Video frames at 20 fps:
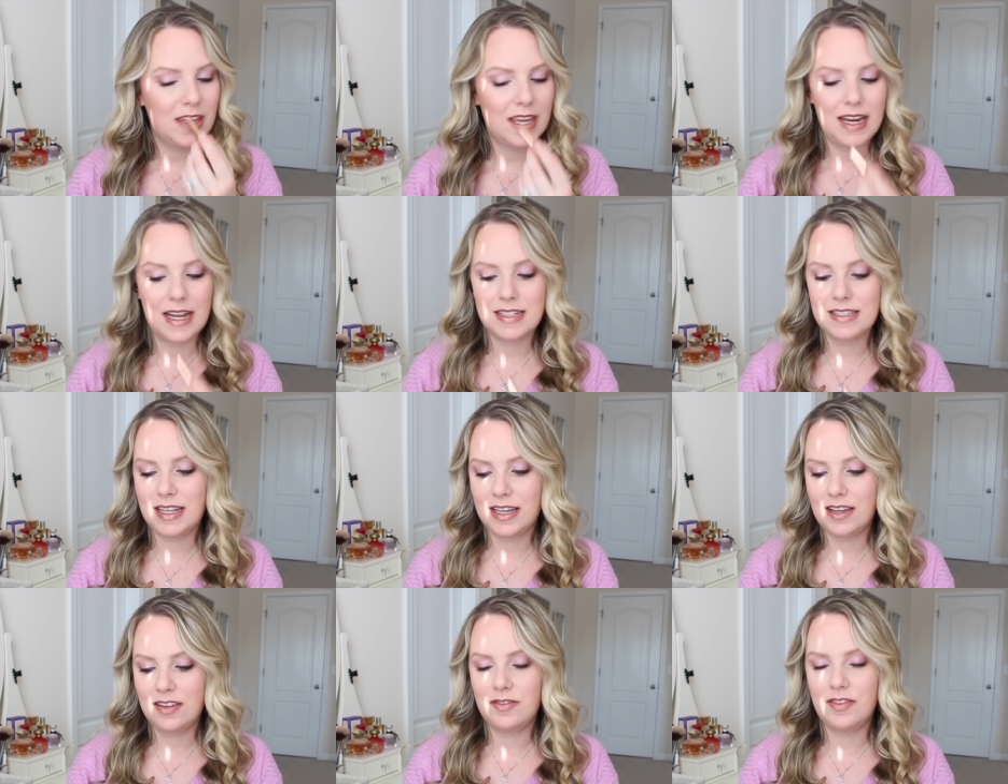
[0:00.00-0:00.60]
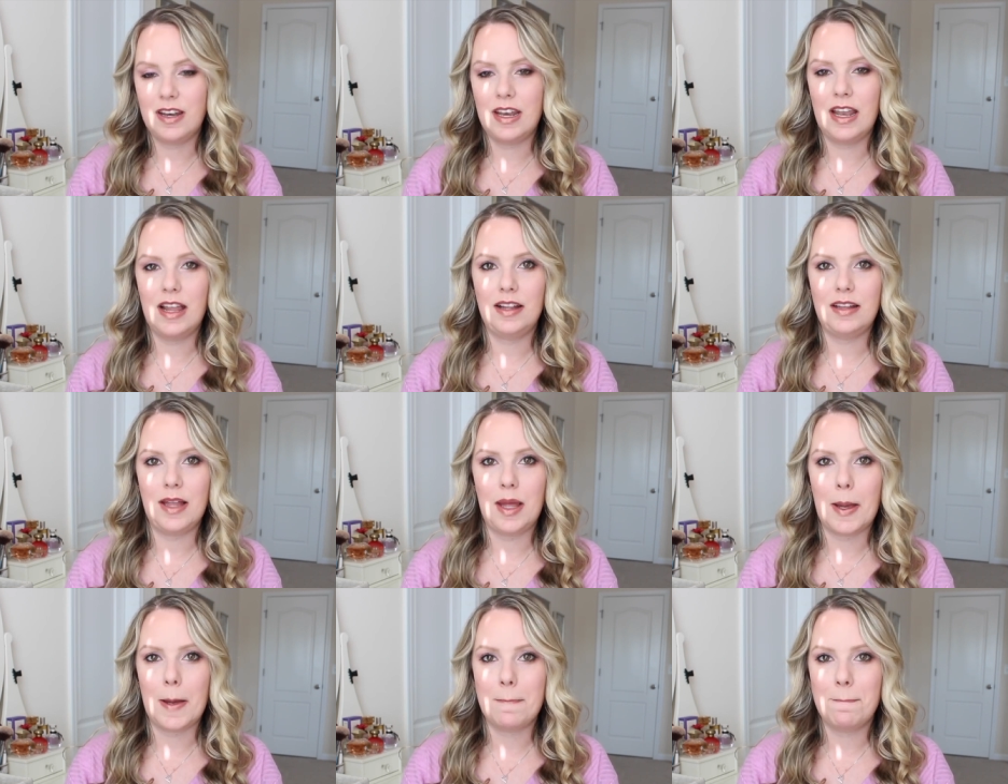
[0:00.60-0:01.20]
It has like a
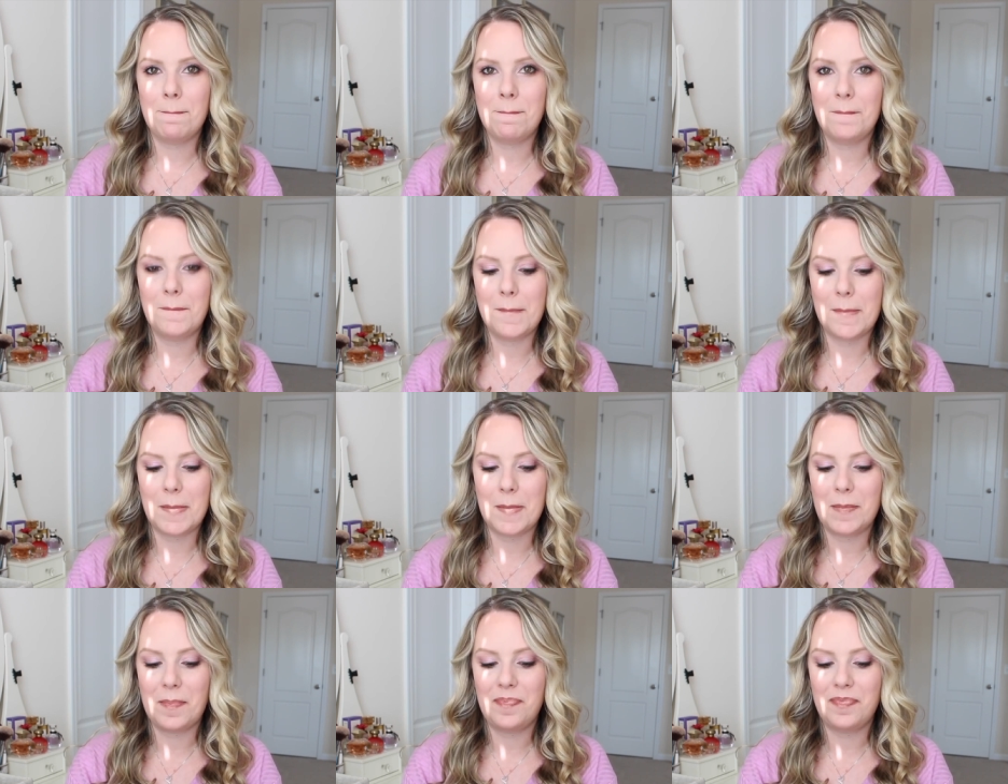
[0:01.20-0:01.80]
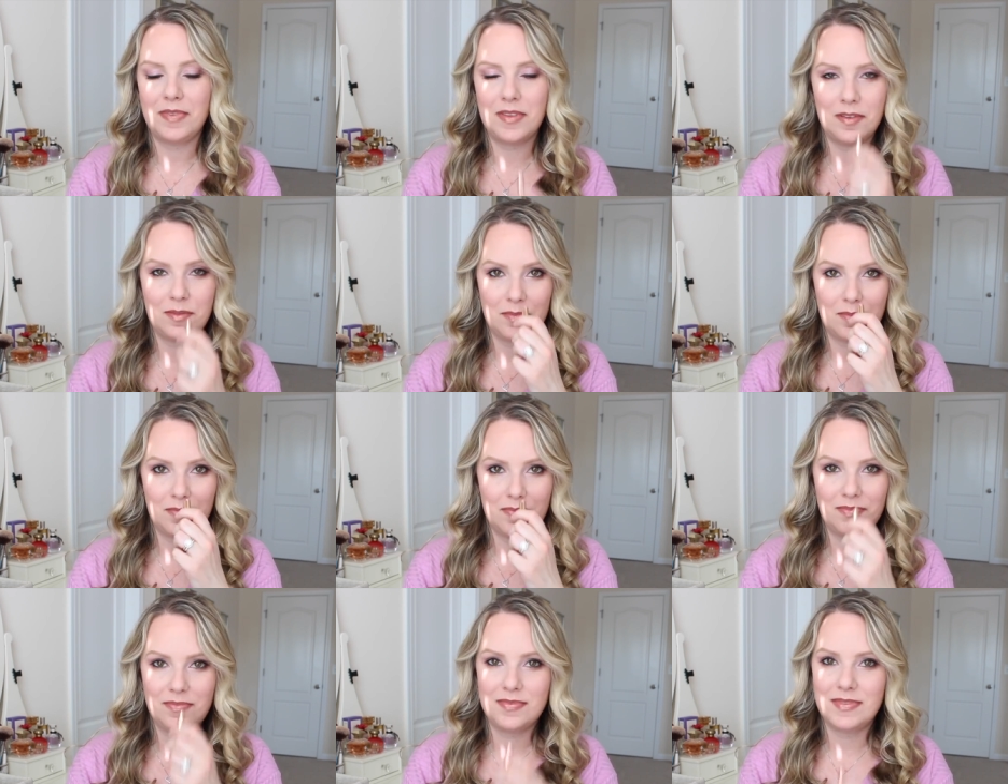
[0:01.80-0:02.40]
vanilla
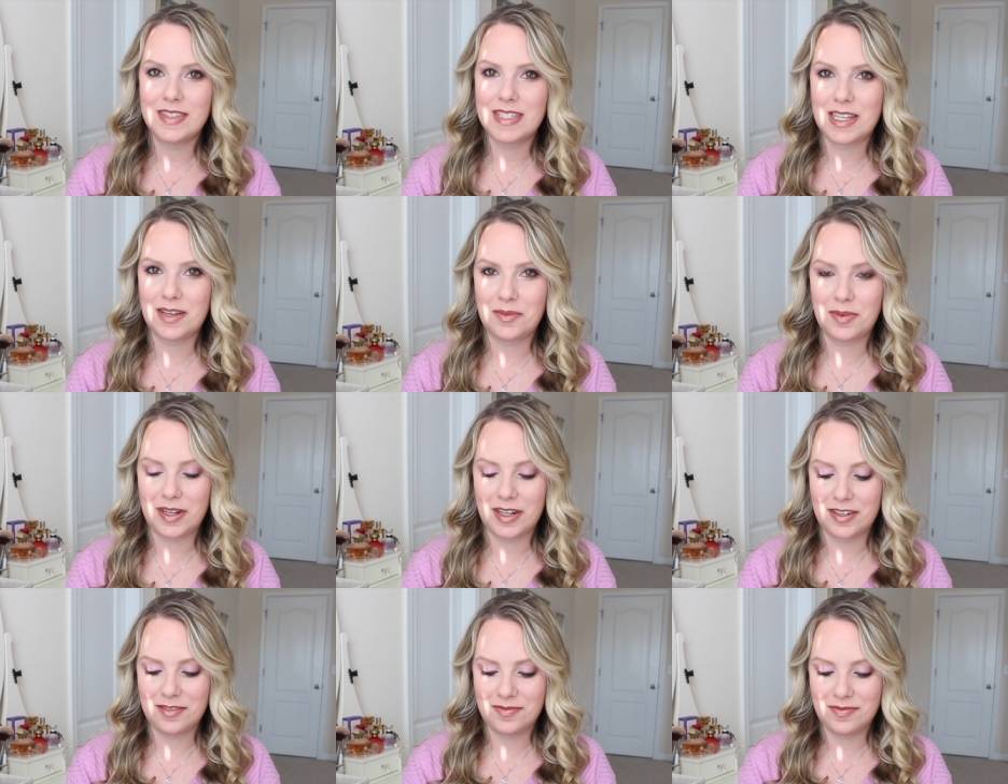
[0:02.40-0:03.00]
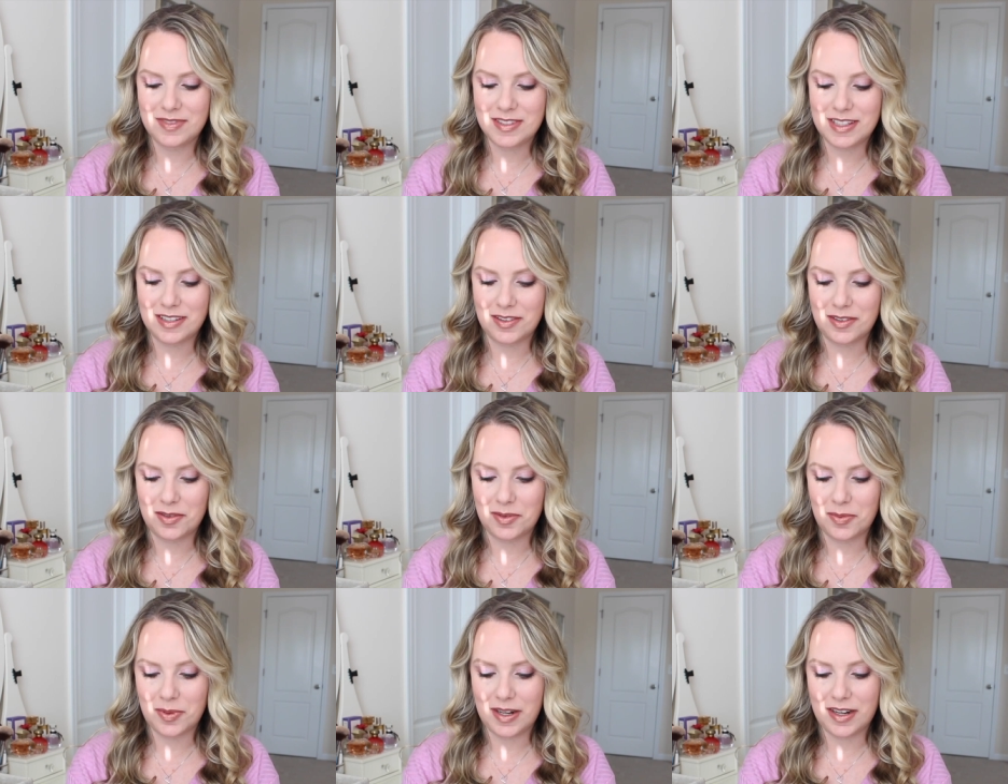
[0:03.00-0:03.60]
is that weird? It's a
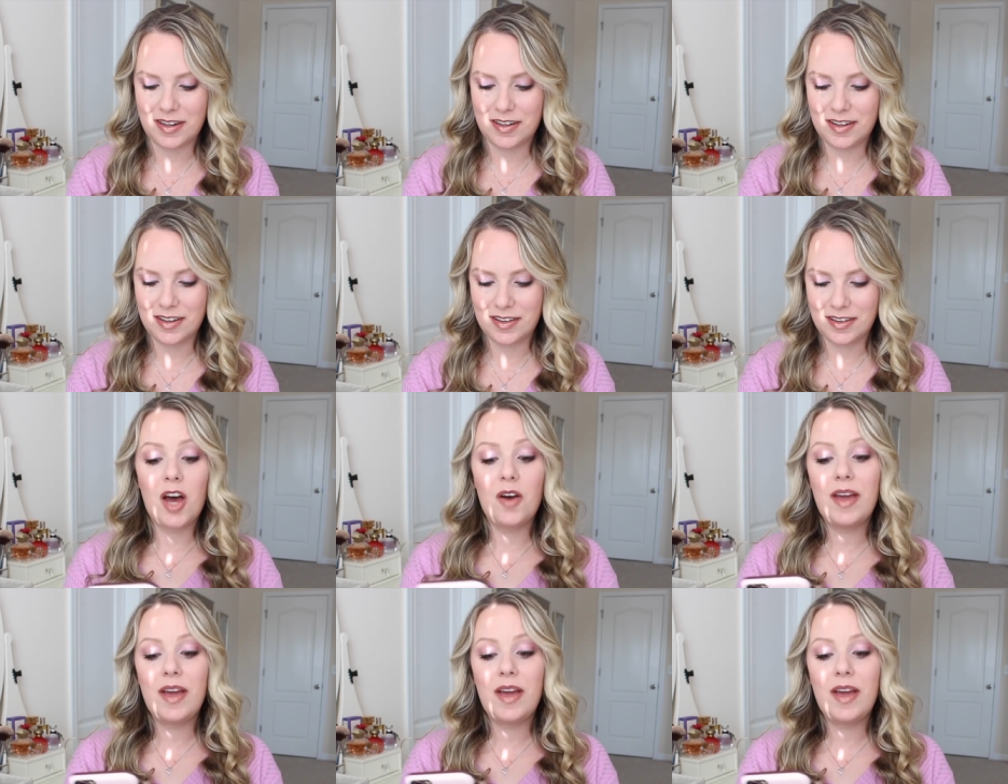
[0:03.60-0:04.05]
little weird.